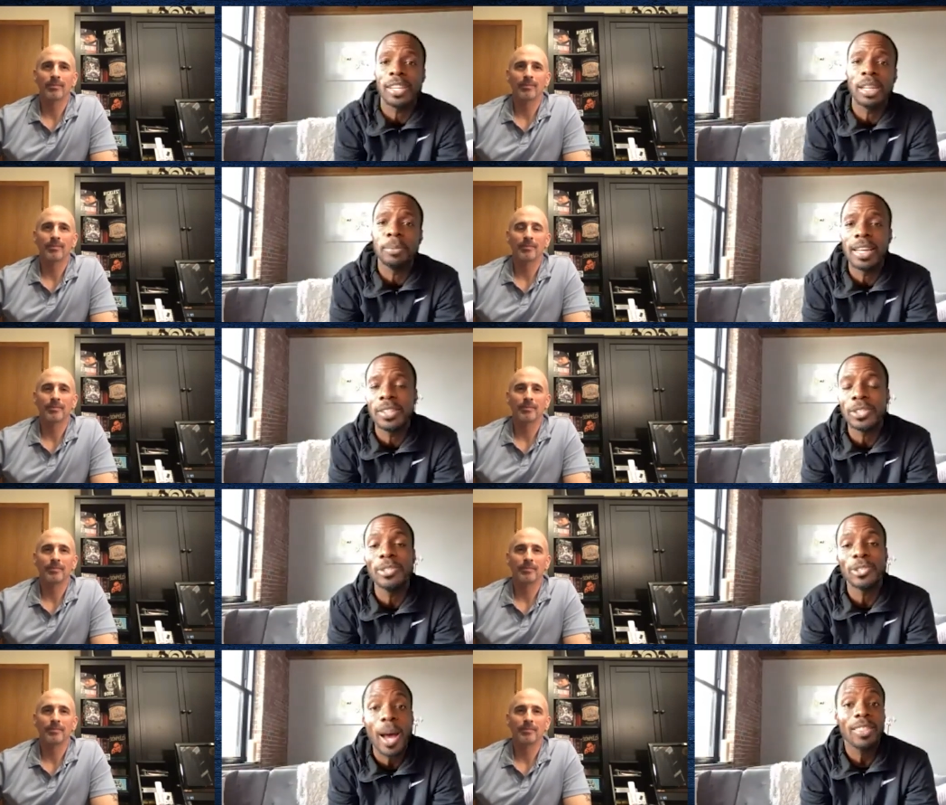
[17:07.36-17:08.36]
Speaker 1: an
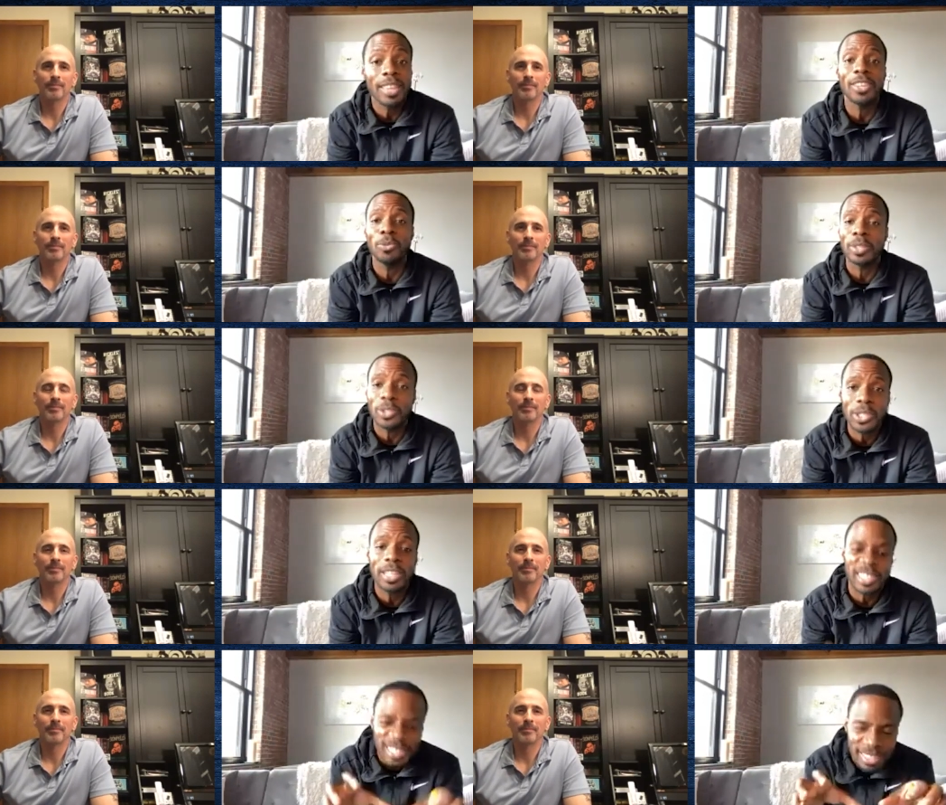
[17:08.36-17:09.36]
elimination. So I think you would
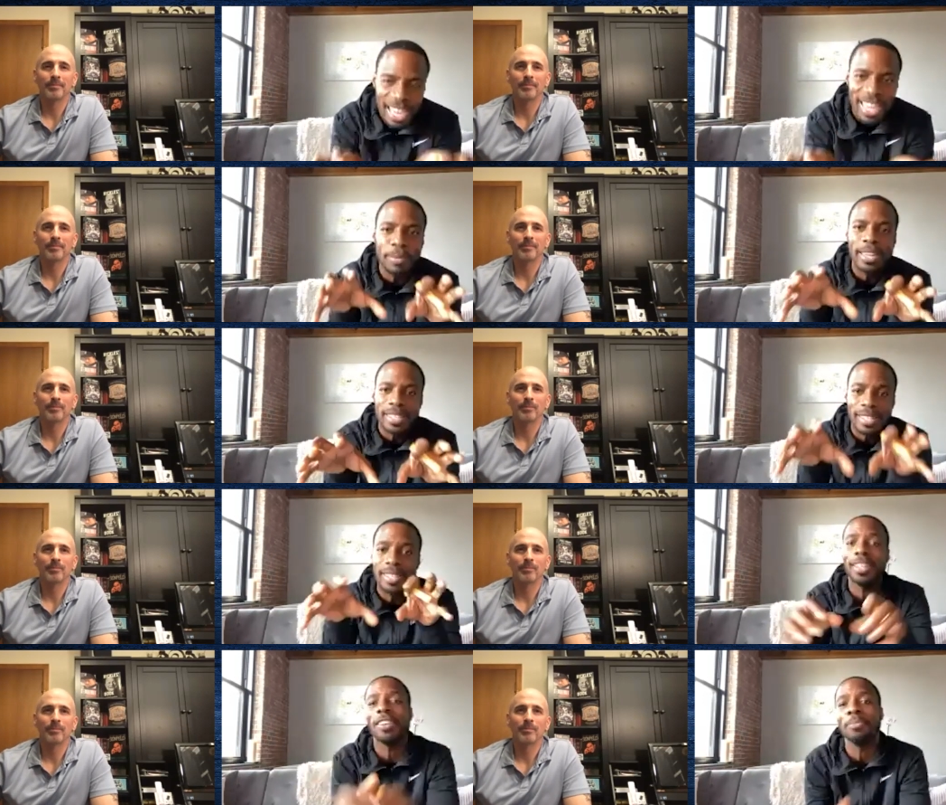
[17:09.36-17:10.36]
see the same
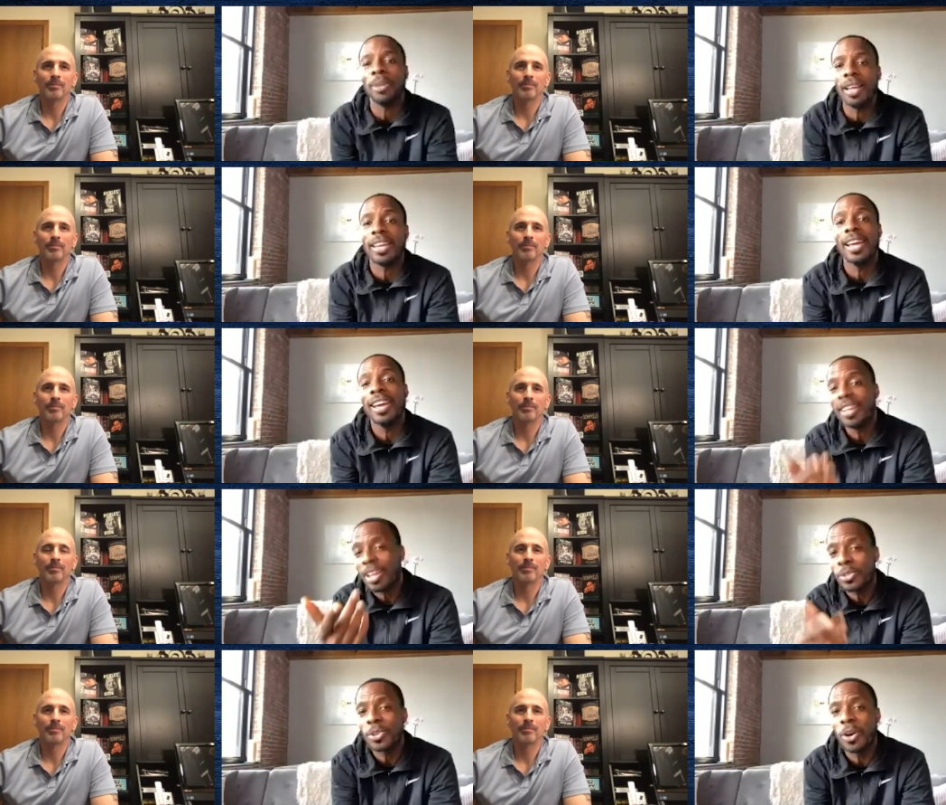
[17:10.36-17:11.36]
intensity of play
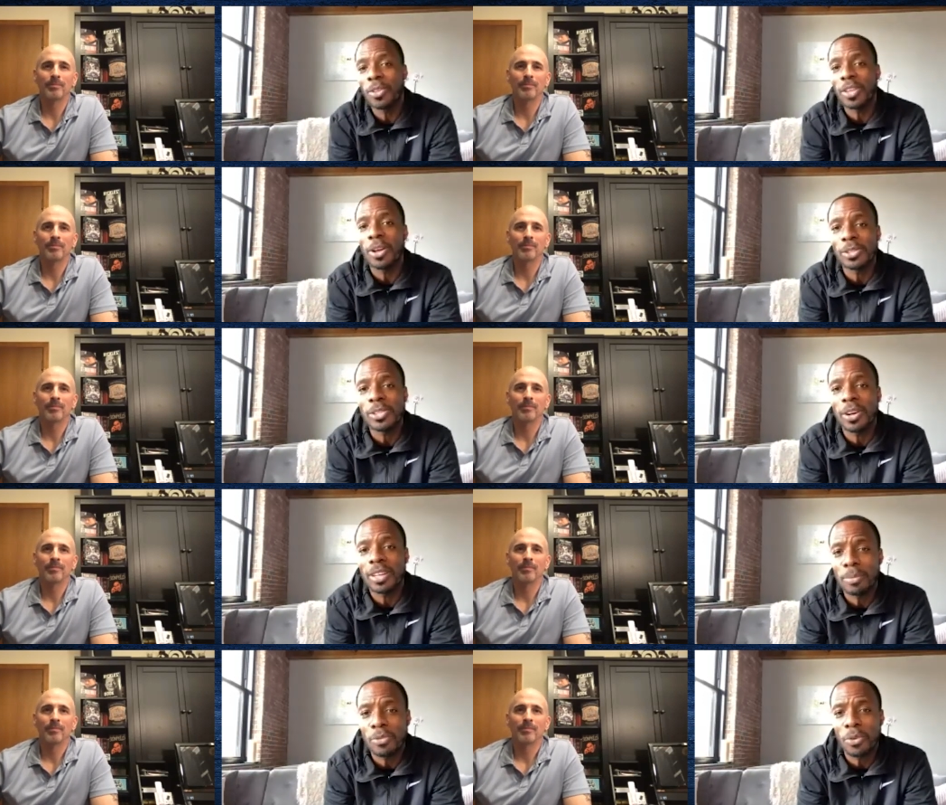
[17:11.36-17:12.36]
that we saw in the All Star
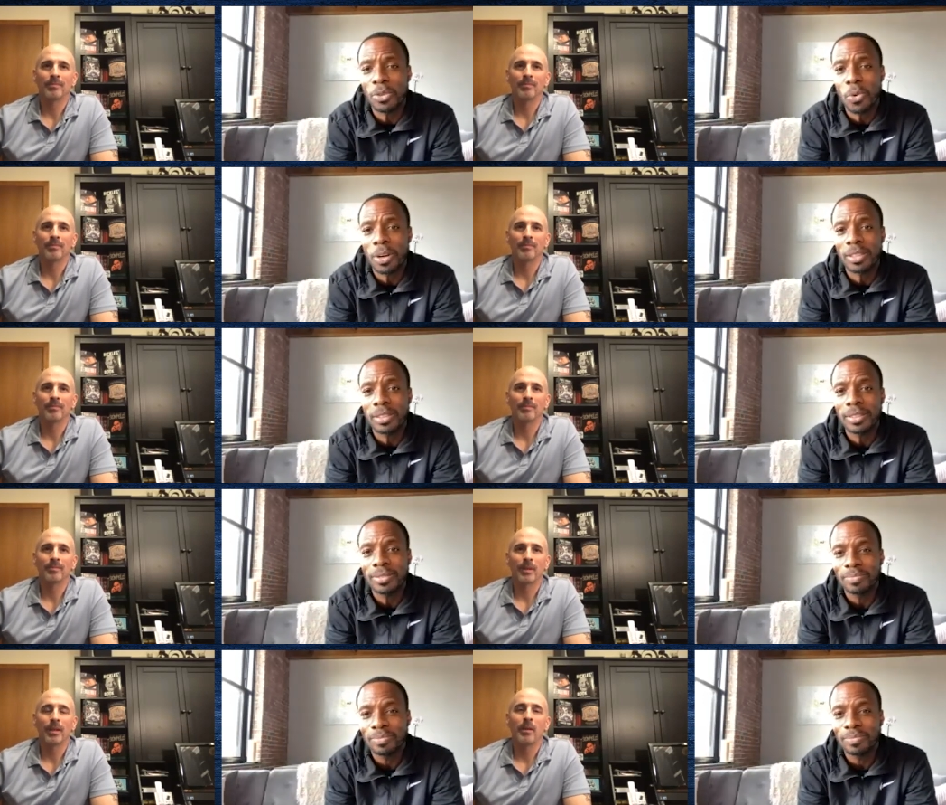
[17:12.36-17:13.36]
game fourth quarter.
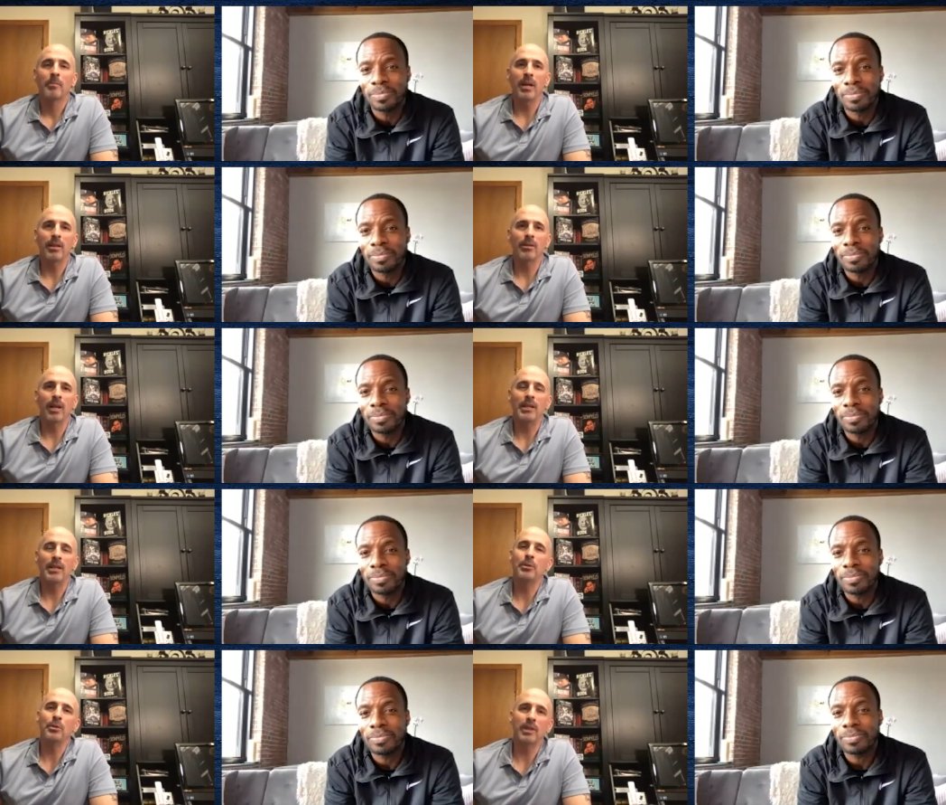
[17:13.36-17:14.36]
Speaker 2: Michael,
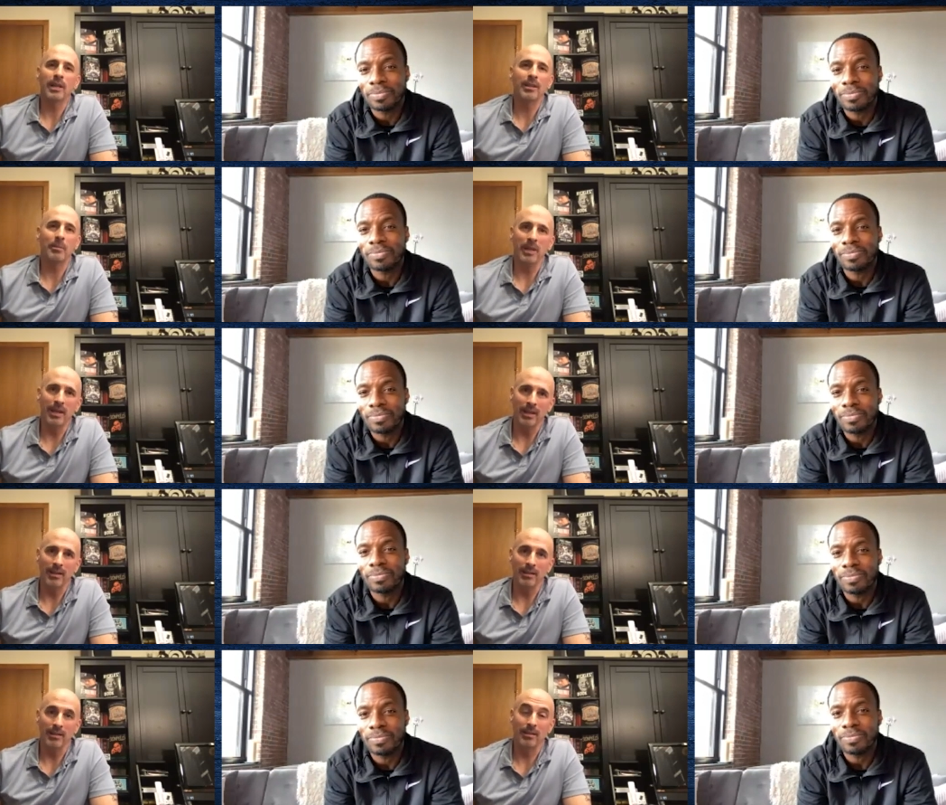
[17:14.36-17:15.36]
as you said at the beginning of
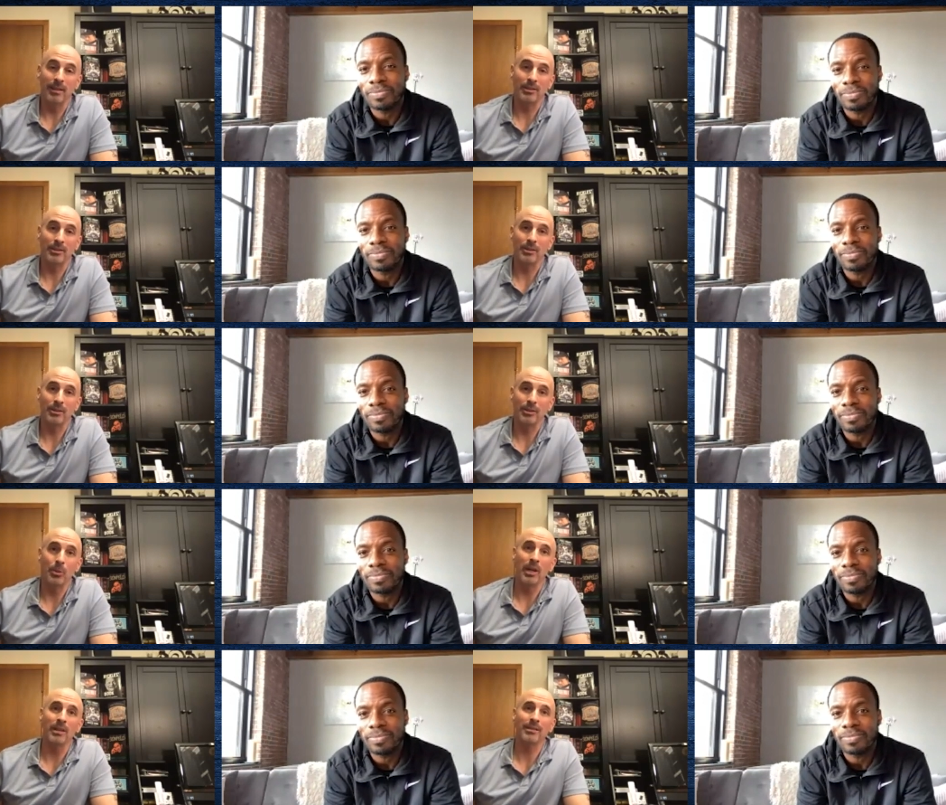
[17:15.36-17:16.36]
this, it's just so
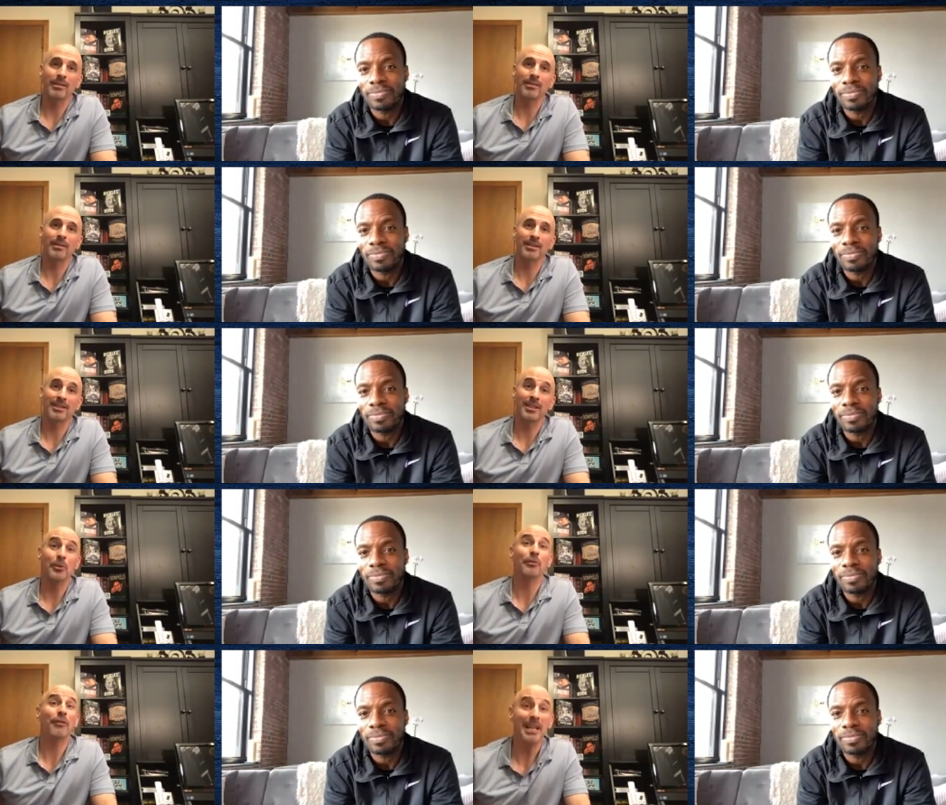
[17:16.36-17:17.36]
nice to see
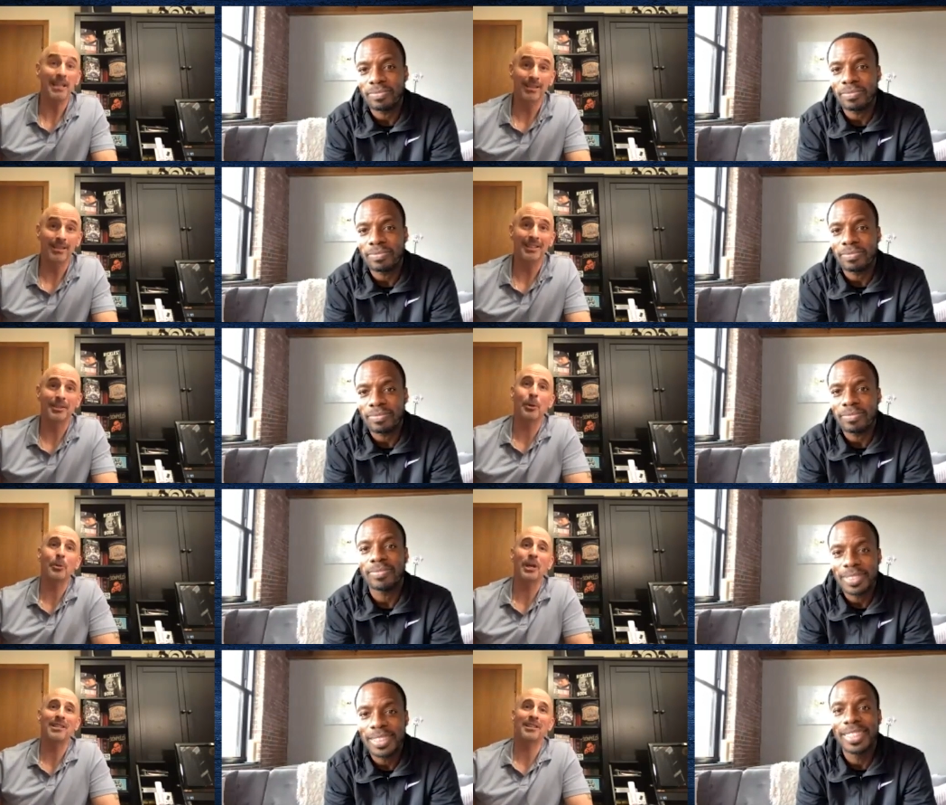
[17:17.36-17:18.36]
your face. It's so
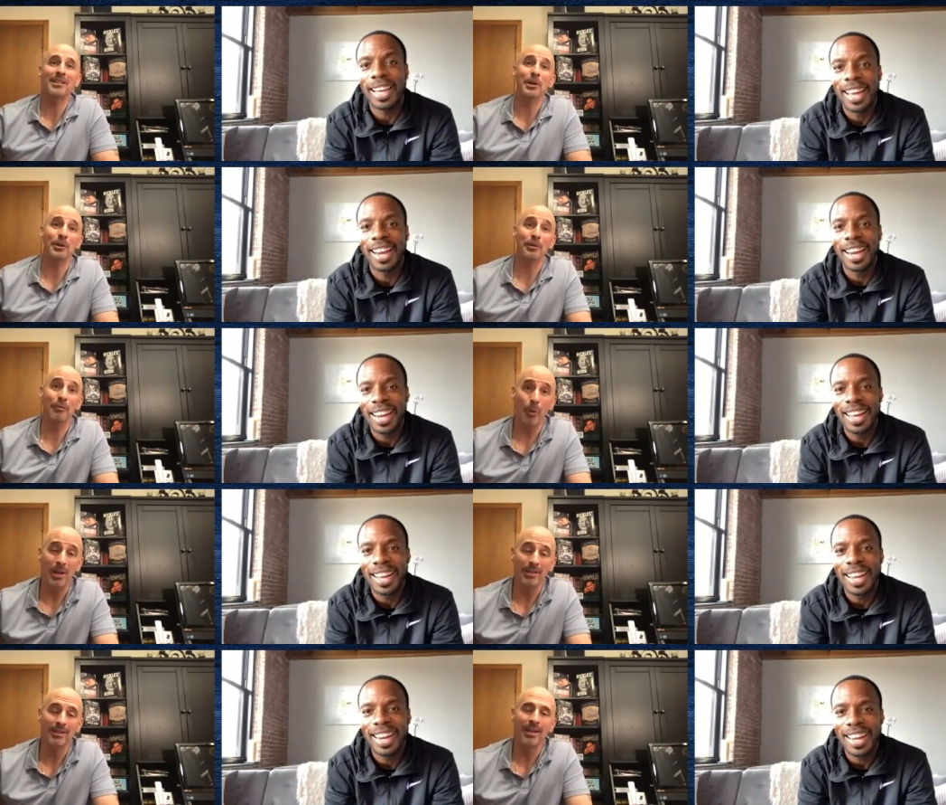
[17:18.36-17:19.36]
nice to hear your voice.